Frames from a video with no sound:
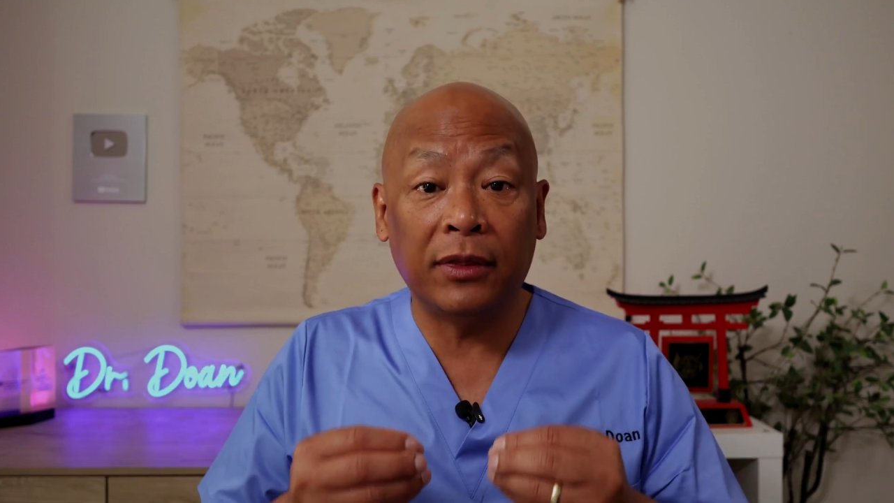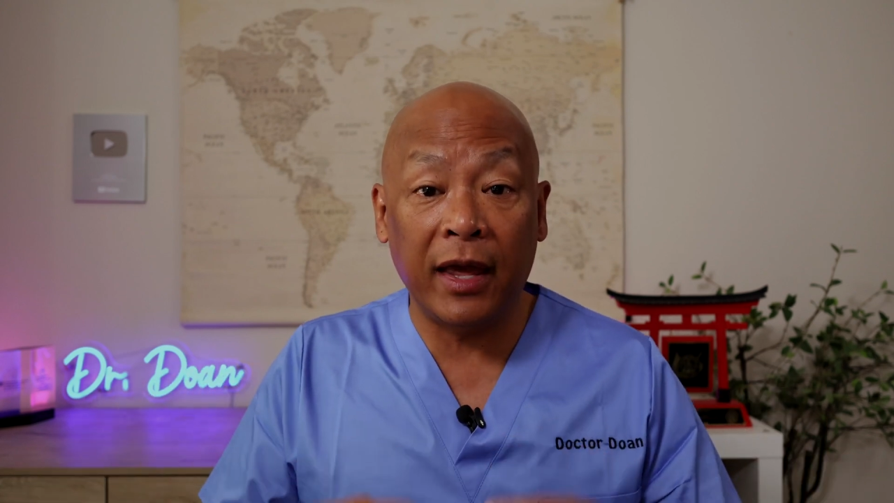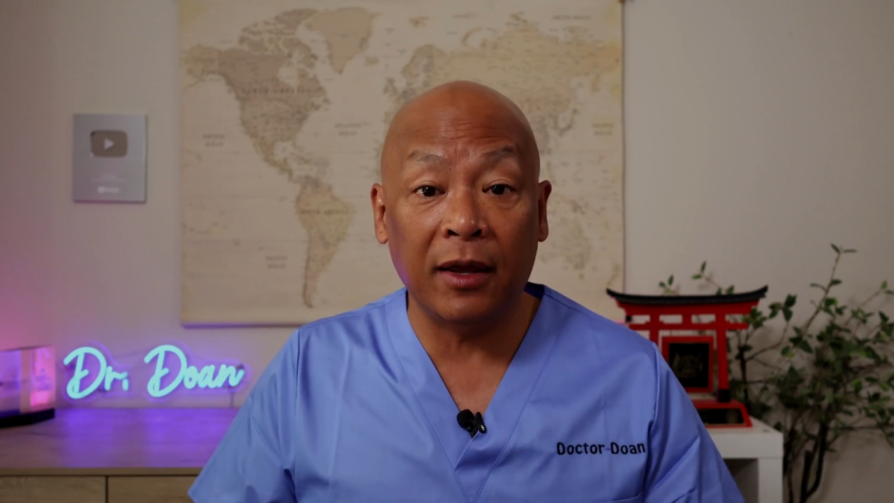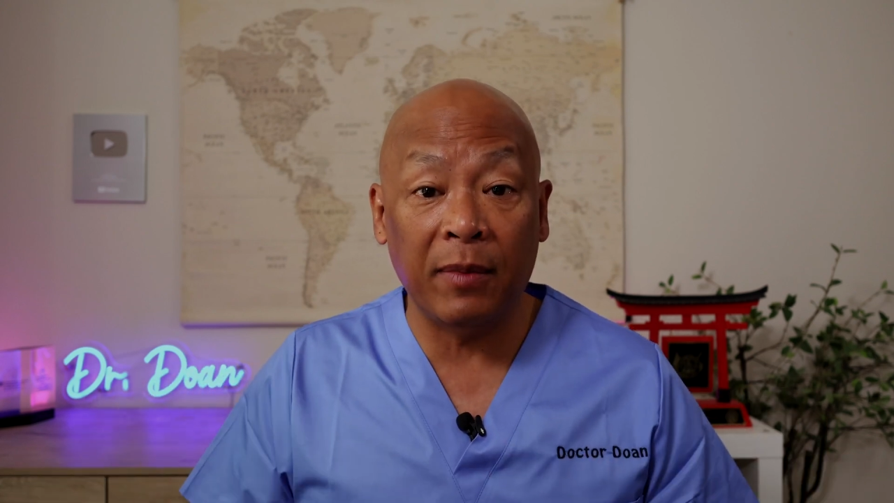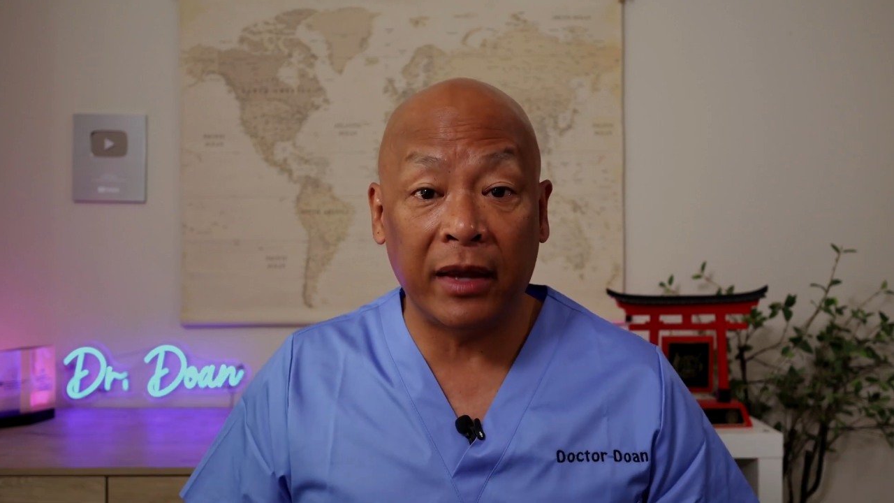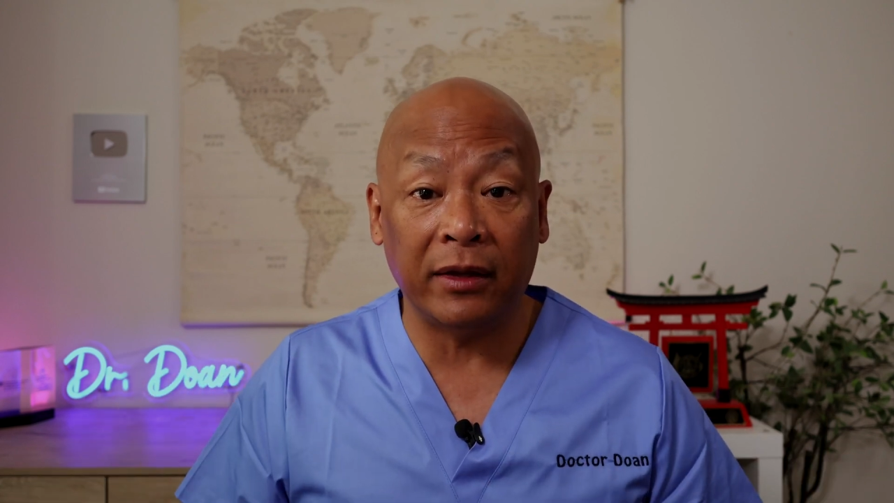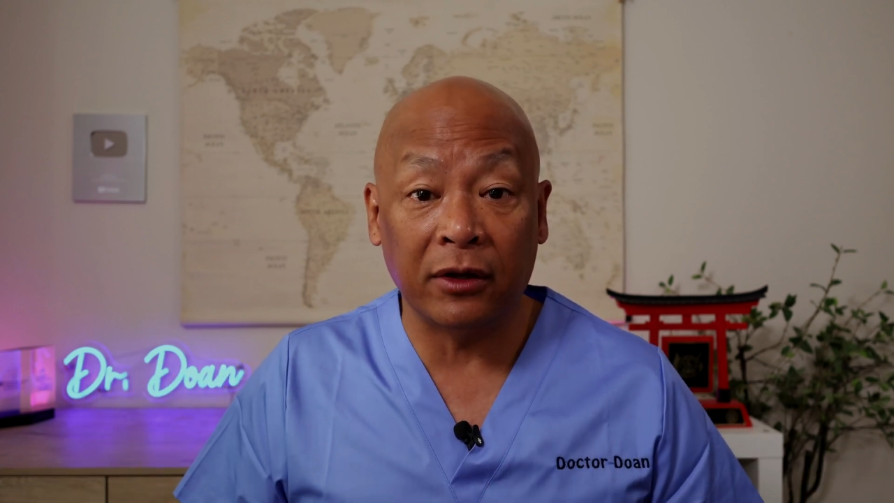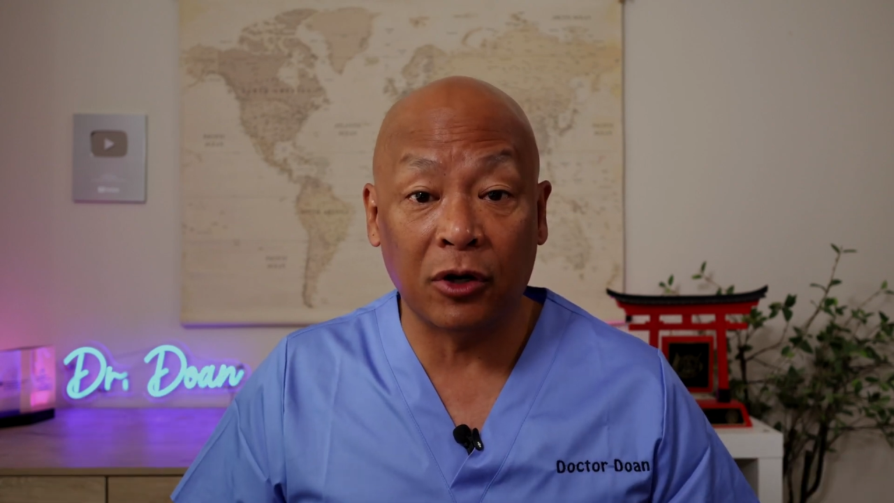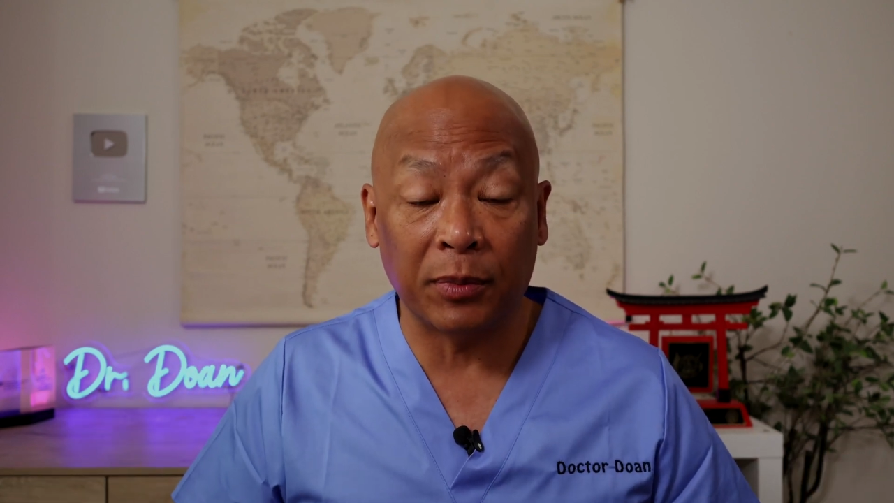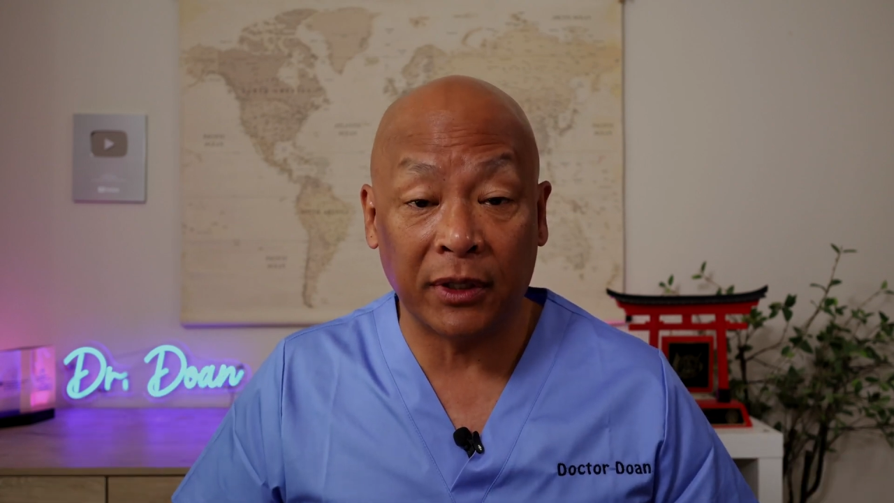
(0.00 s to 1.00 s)
they can make the
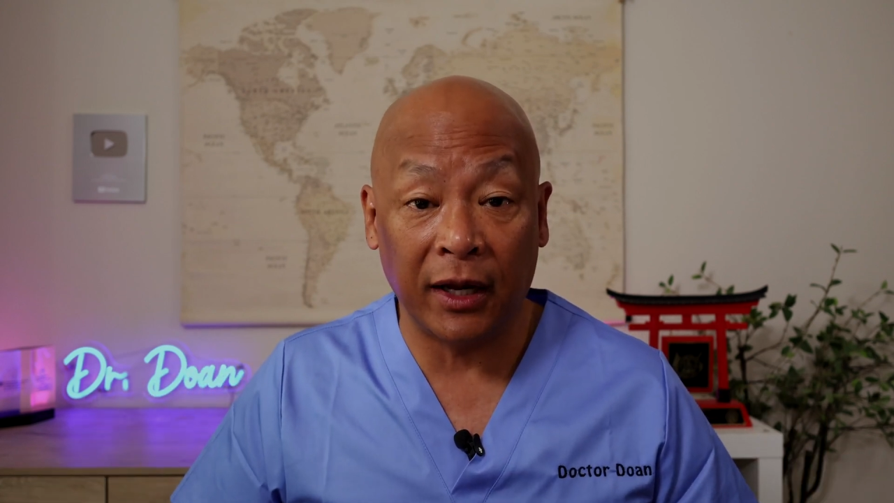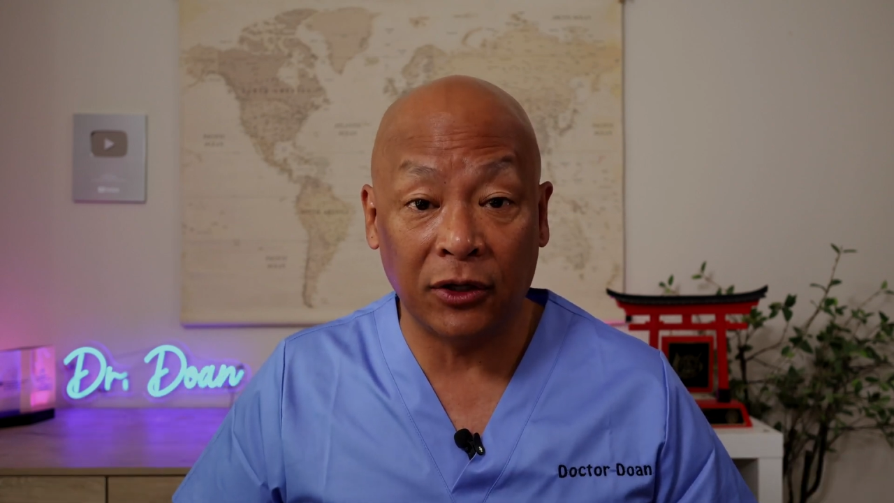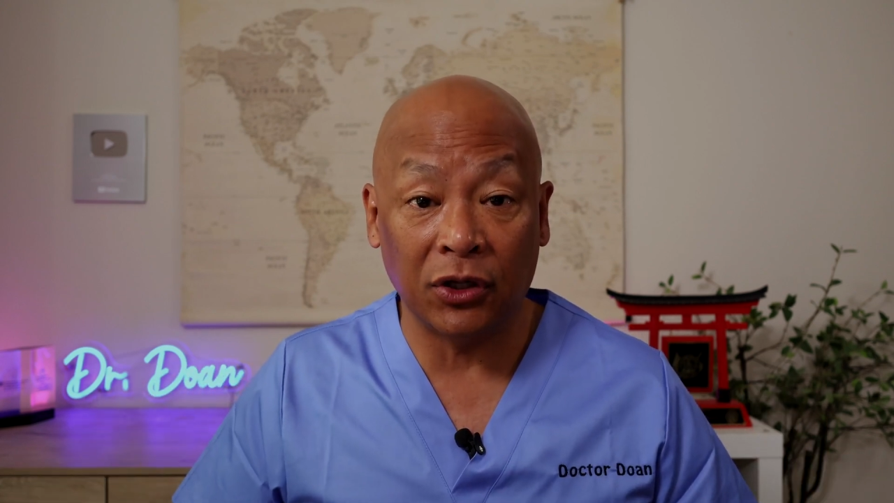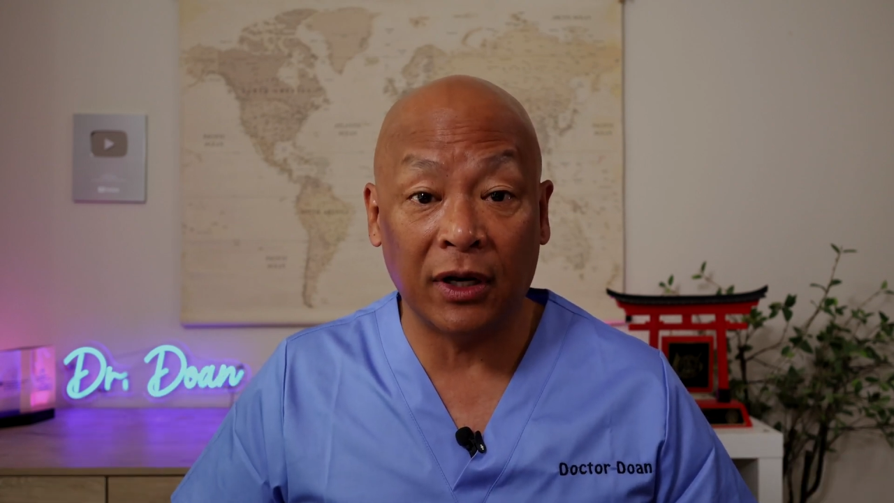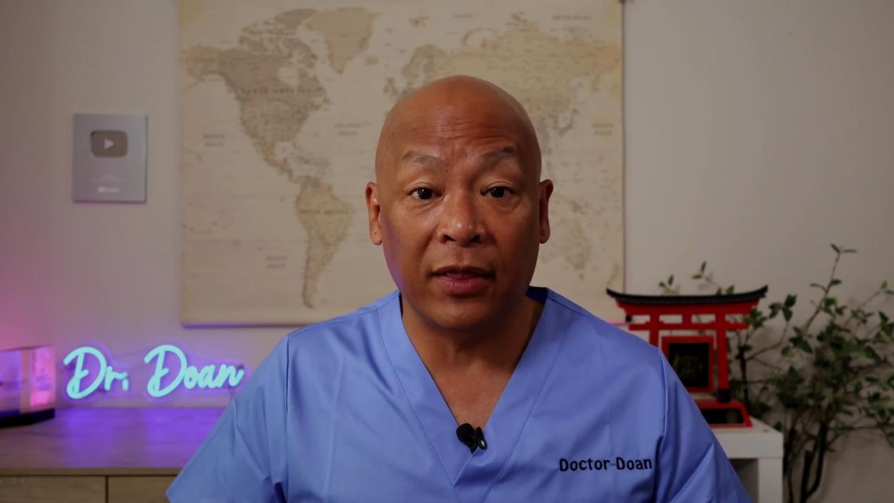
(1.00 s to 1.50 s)
interpretation.